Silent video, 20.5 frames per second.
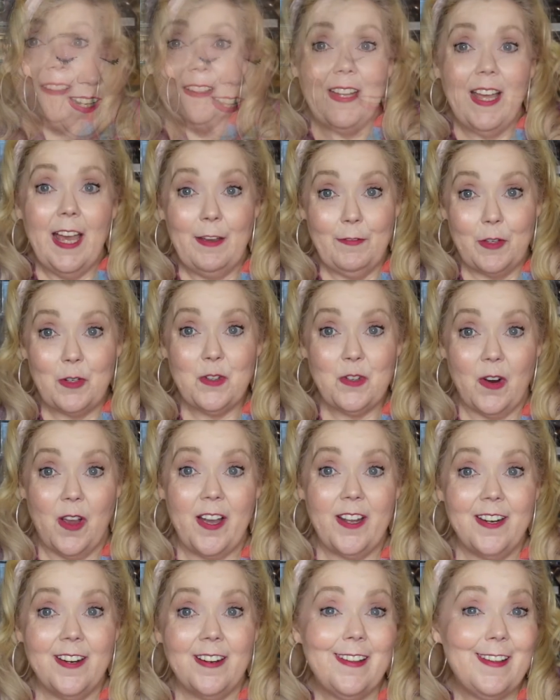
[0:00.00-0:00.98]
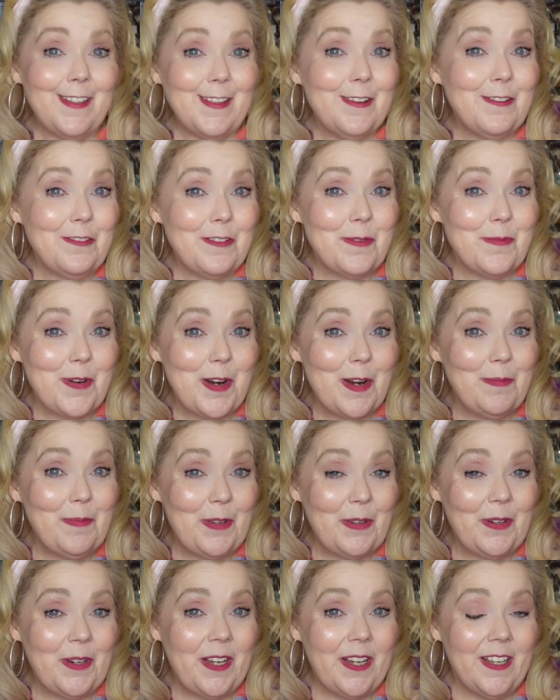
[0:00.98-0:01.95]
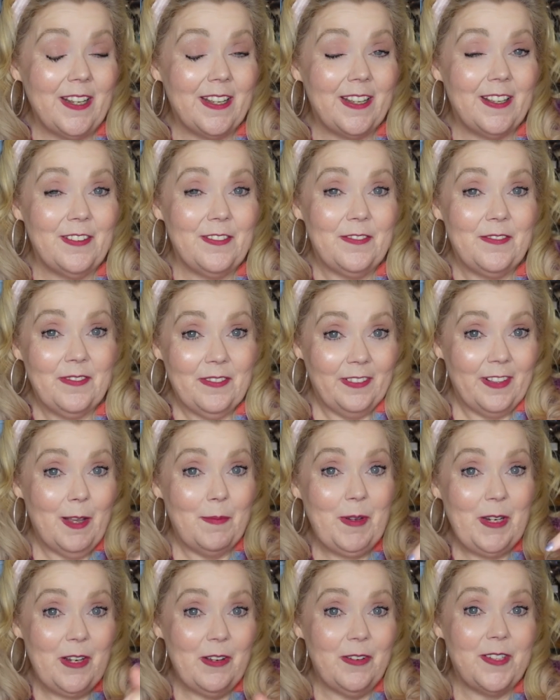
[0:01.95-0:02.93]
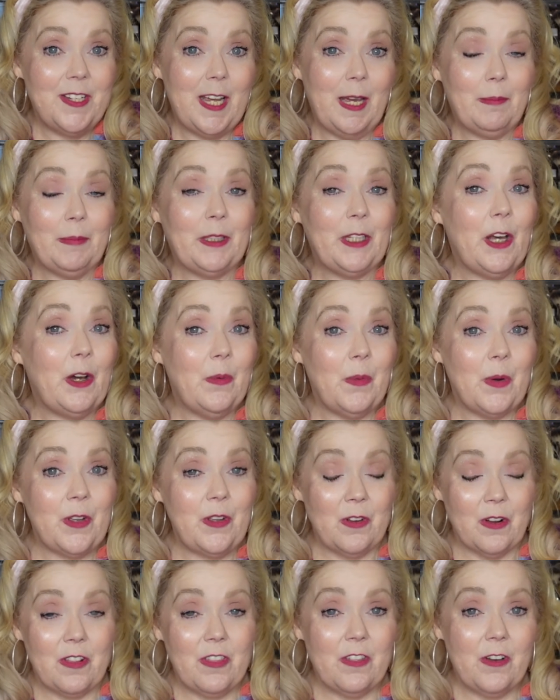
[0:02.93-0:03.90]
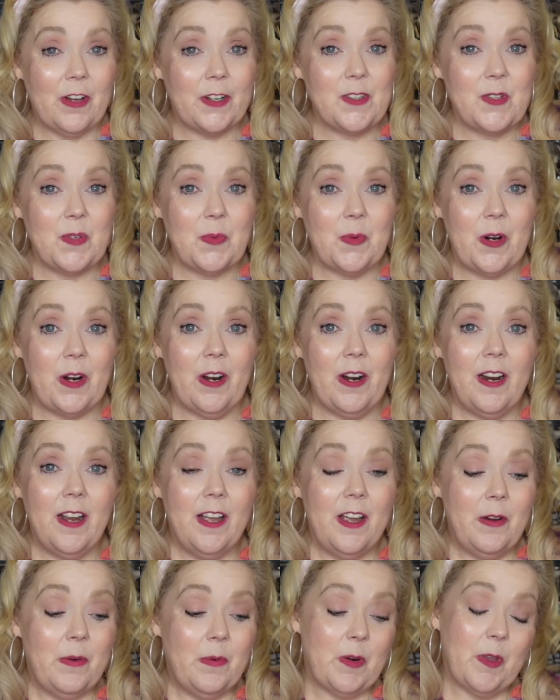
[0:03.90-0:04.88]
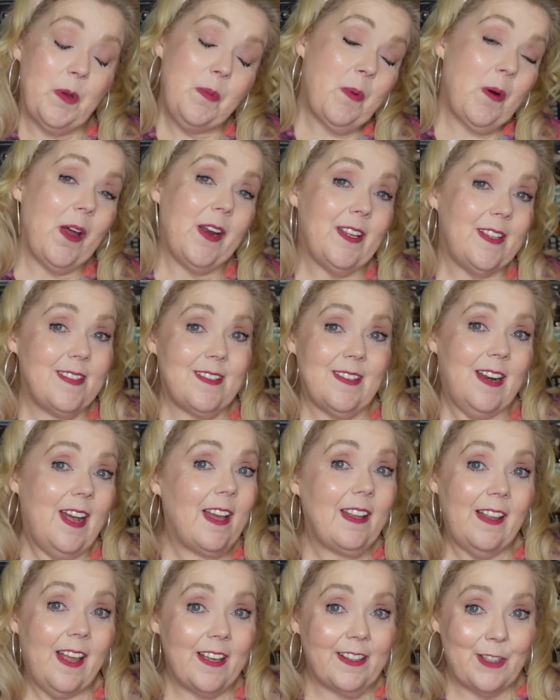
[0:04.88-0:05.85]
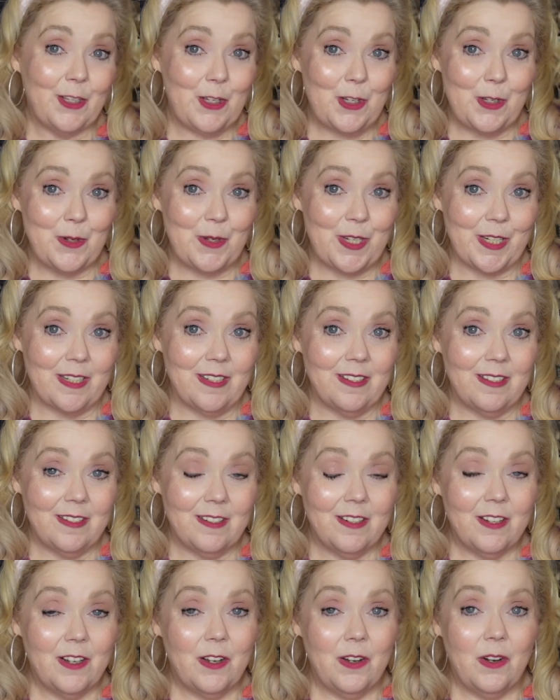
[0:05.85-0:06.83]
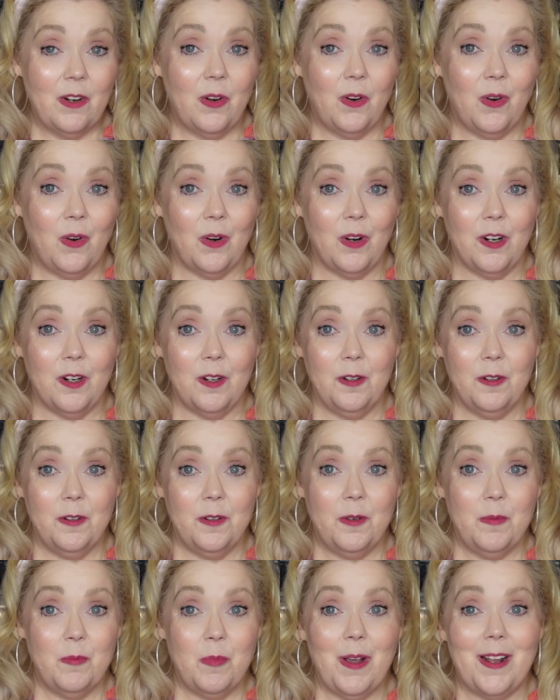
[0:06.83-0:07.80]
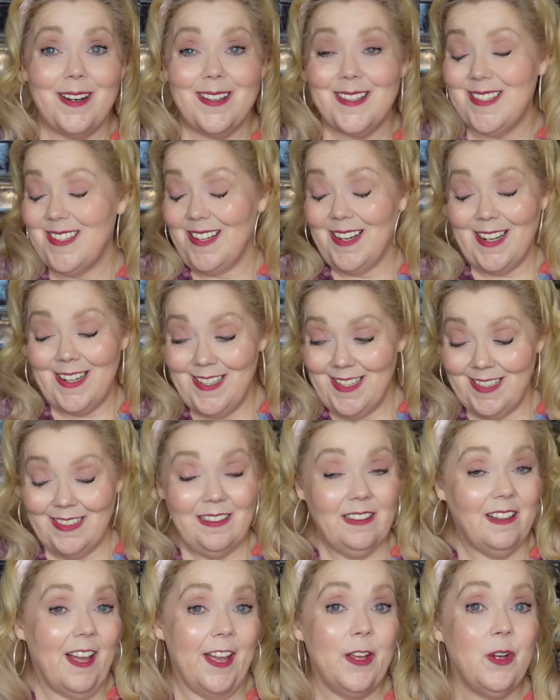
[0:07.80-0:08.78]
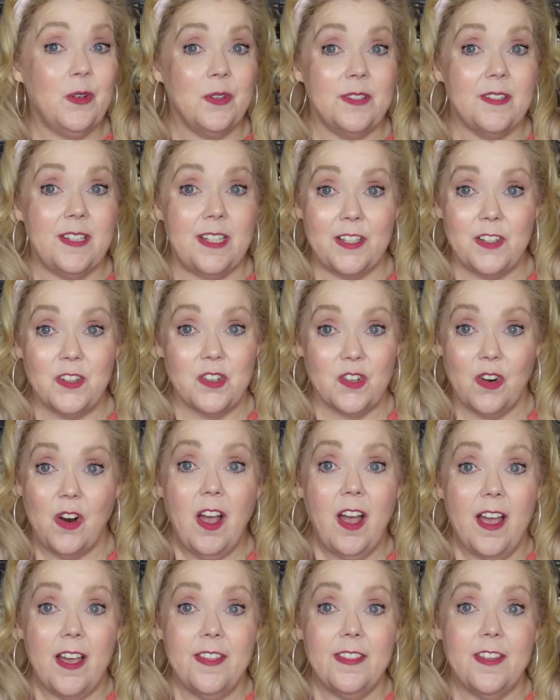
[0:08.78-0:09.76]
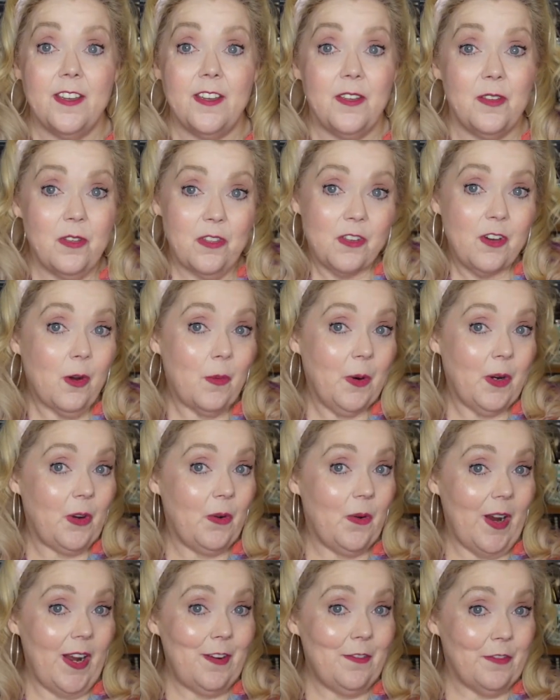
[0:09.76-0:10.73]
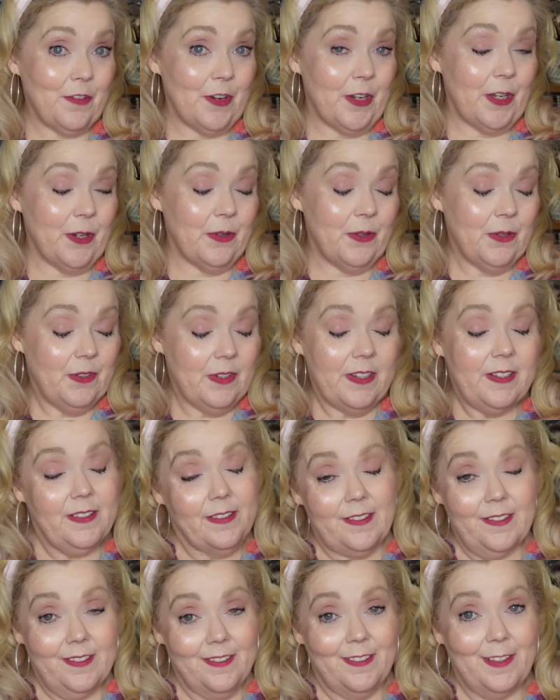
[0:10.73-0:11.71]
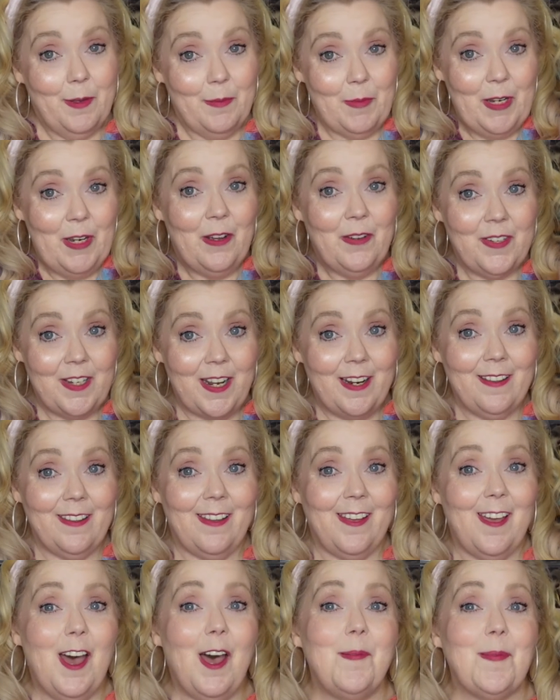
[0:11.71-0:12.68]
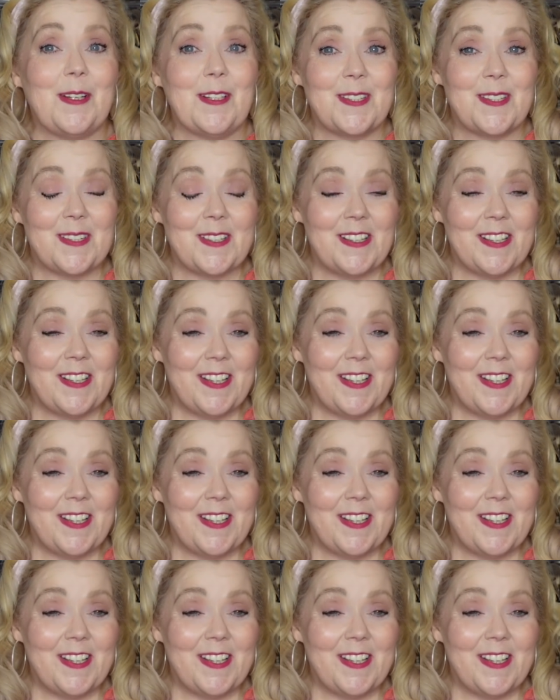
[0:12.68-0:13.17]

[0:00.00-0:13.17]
Have you tried anything from Rare Beauty? It, let me know down below what your thoughts were. Were there products that I liked that you didn't? Or products that I didn't like or didn't try that you thought were great for you? Let me know down in the comments.